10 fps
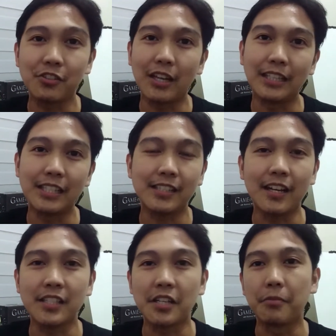So I
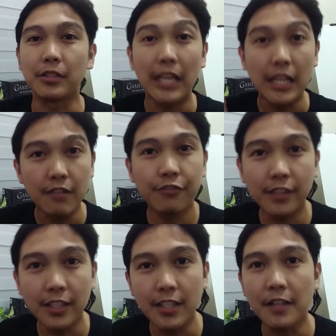discuss about
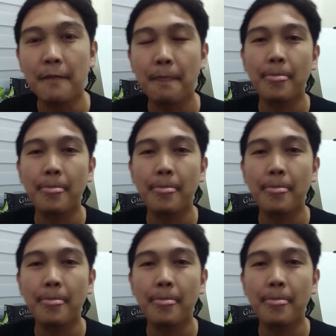NFT,